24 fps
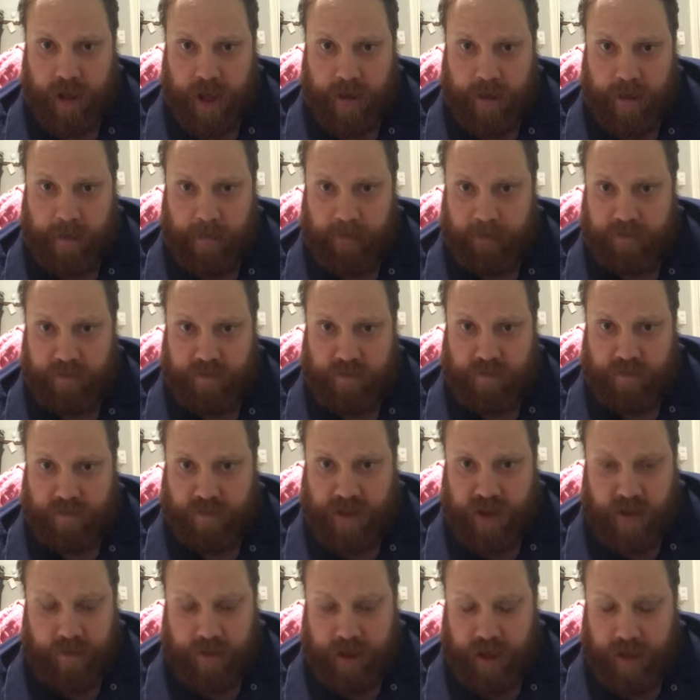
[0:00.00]
um,
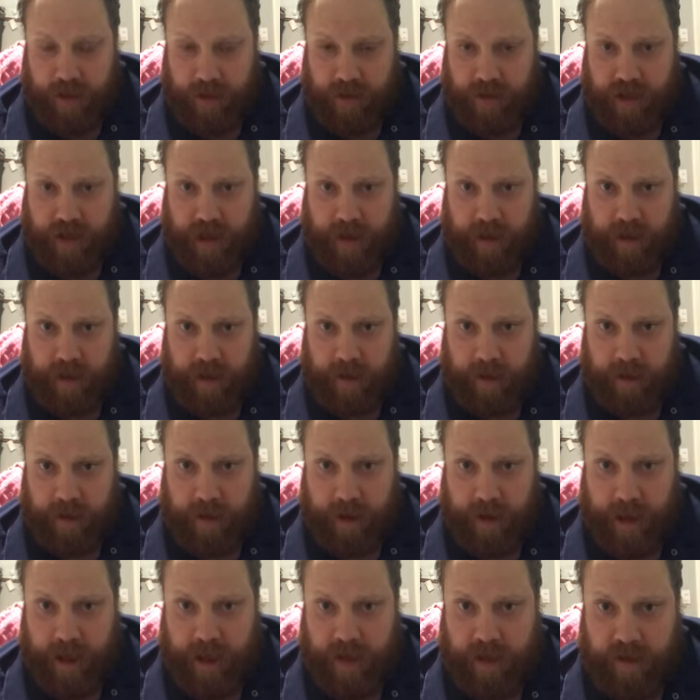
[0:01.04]
the music
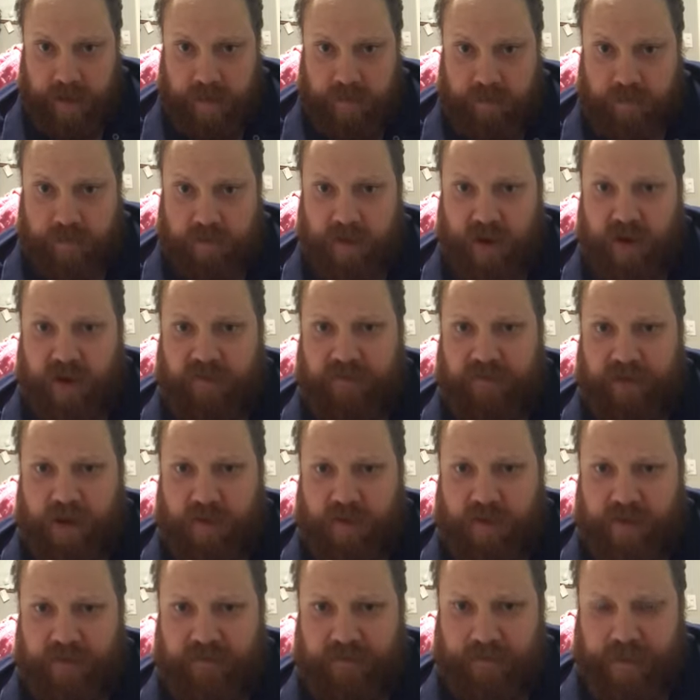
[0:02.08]
and her
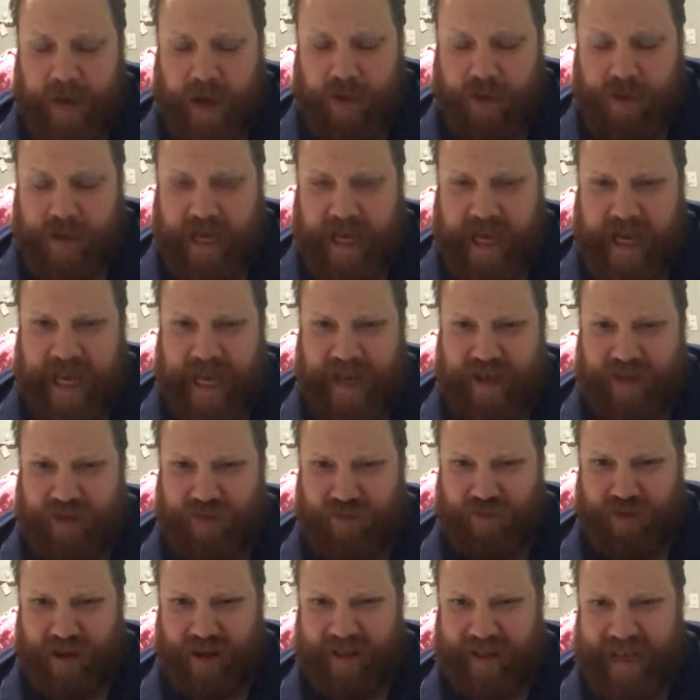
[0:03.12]
view of music is
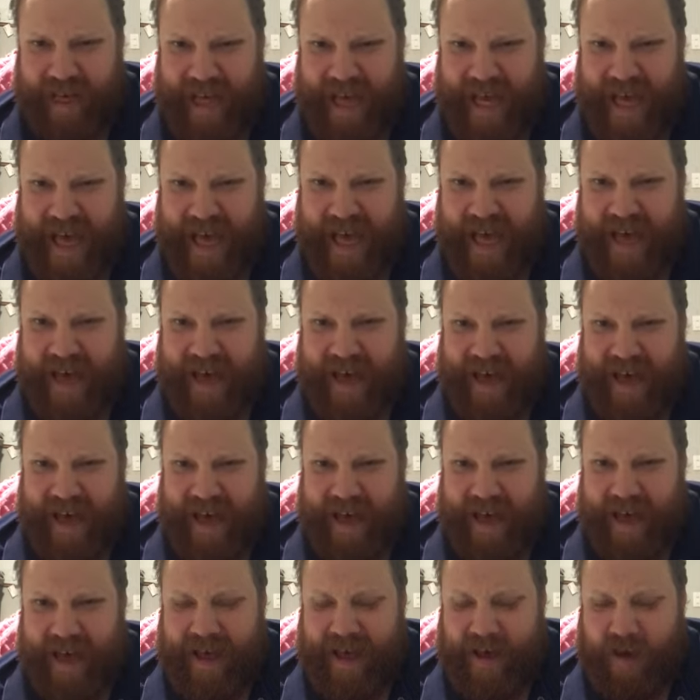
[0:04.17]
really
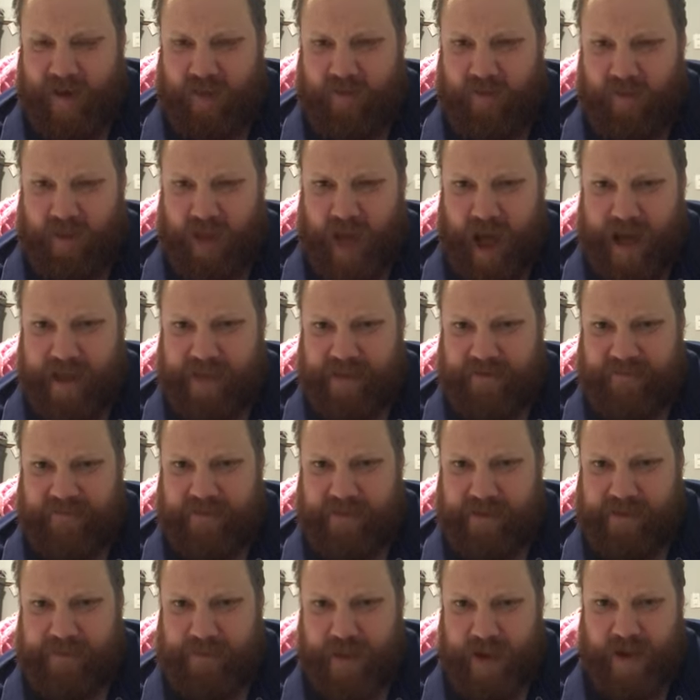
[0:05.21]
her
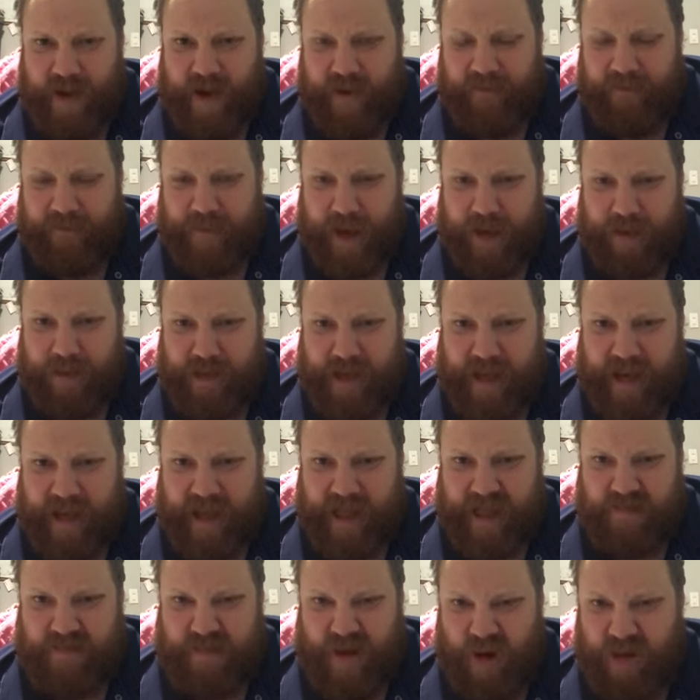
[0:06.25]
philosophy of music
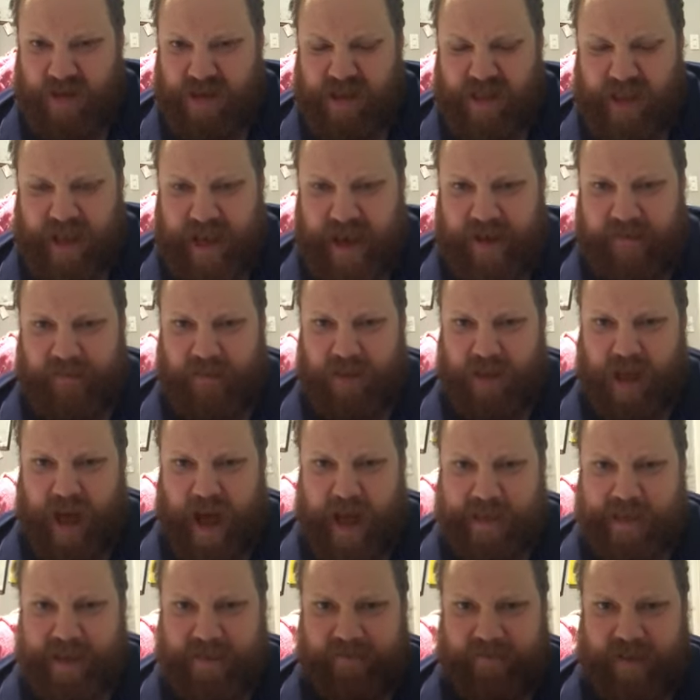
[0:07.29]
is mostly a
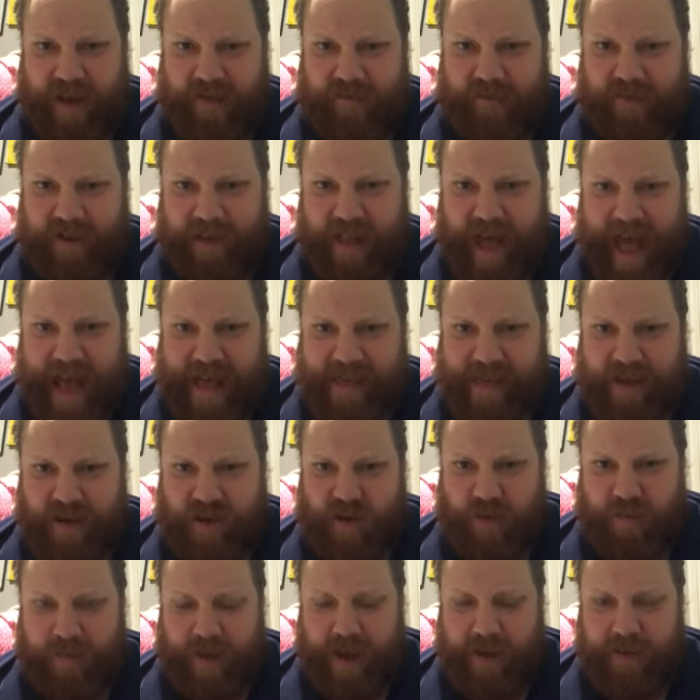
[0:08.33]
philosophy of
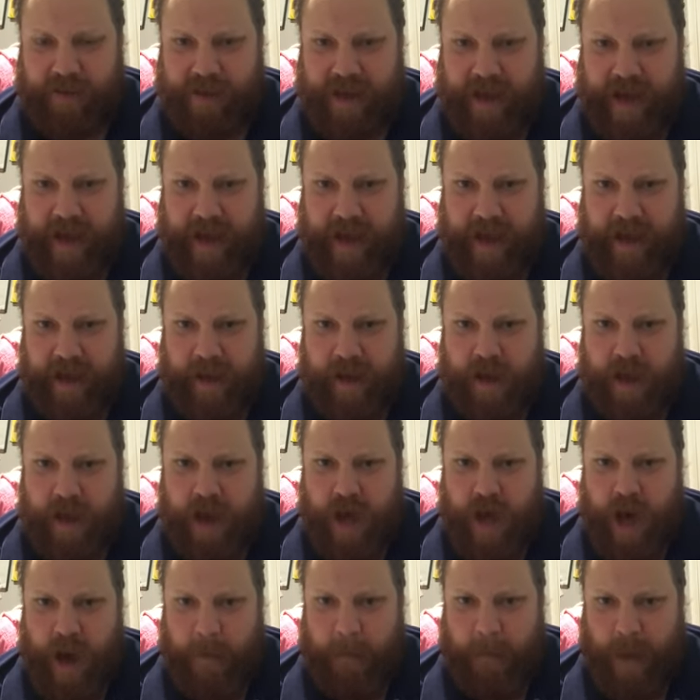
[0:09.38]
classical music.
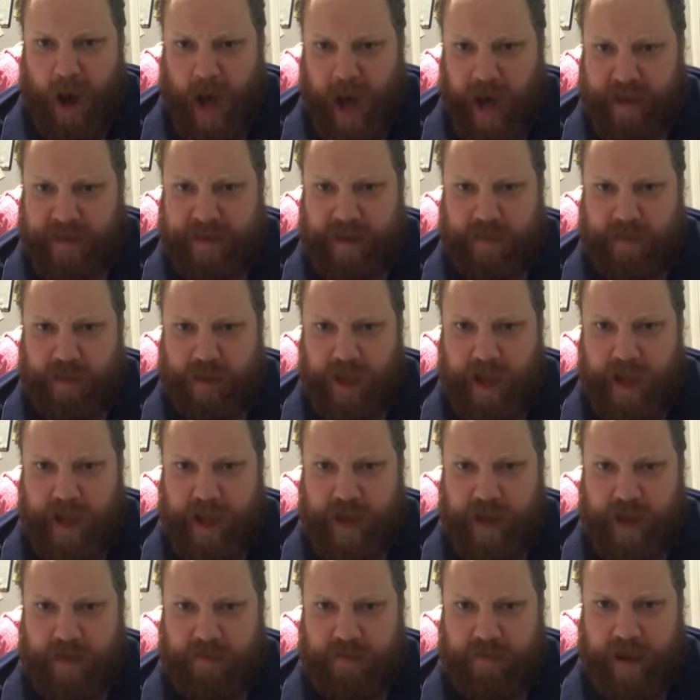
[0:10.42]
Possibly
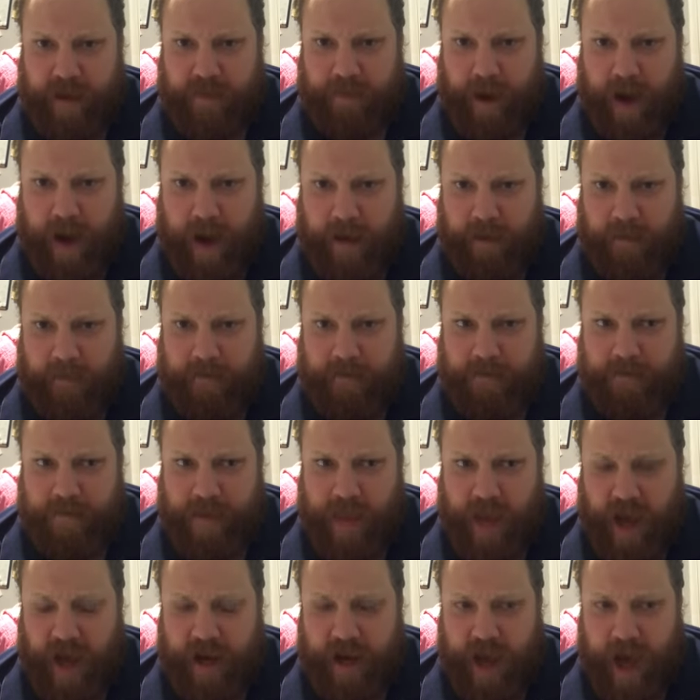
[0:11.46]
it could be pop
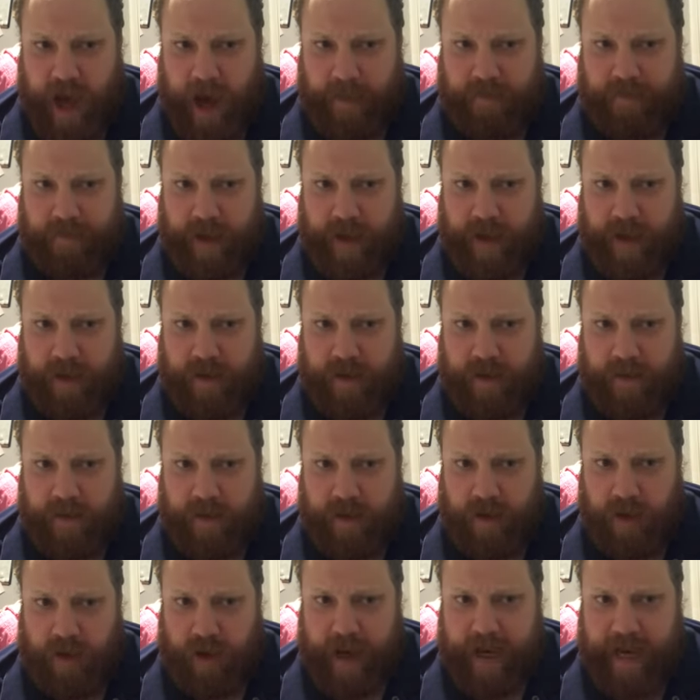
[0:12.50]
adopted
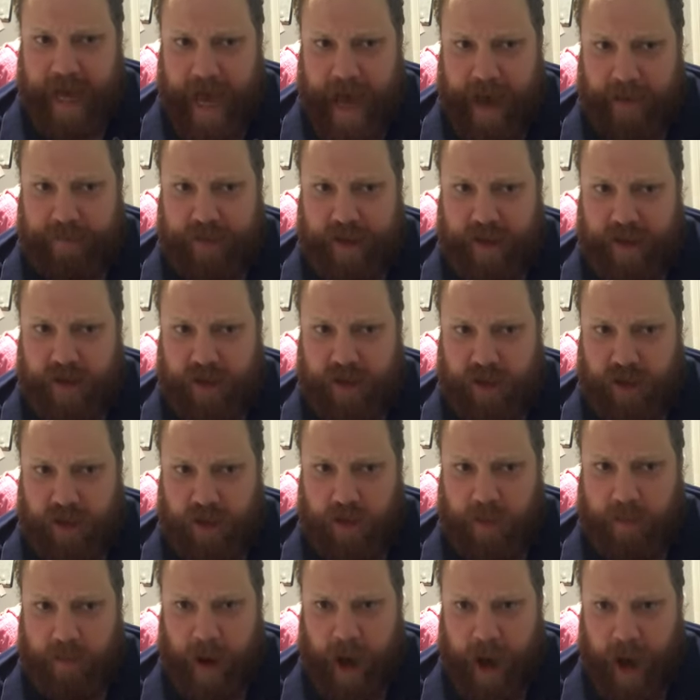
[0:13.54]
or adapted
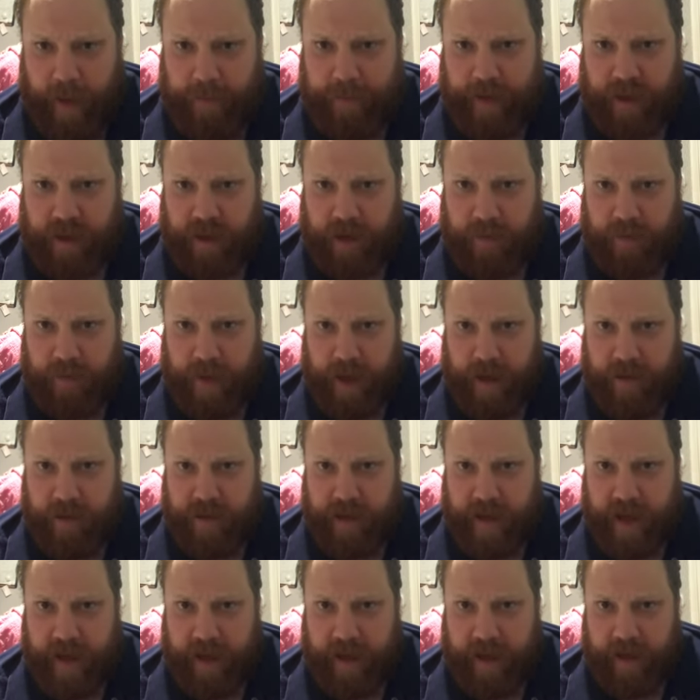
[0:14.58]
to popular
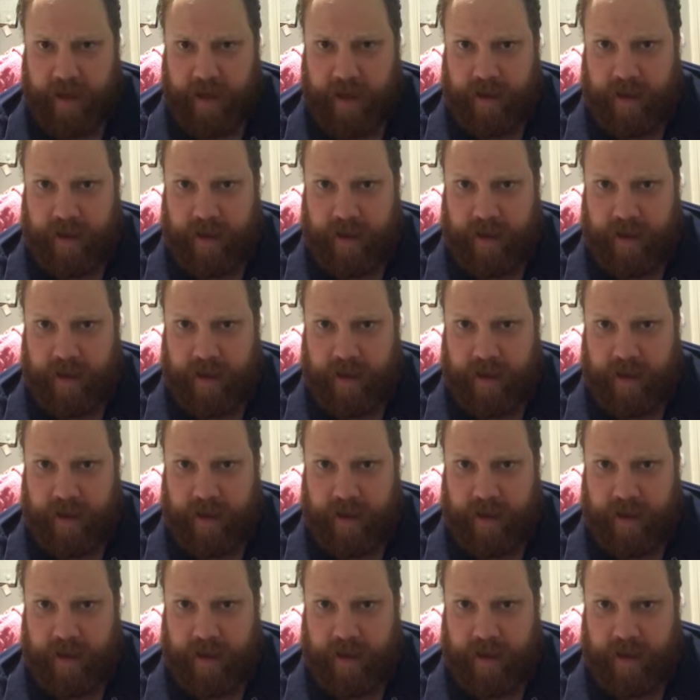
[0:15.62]
music.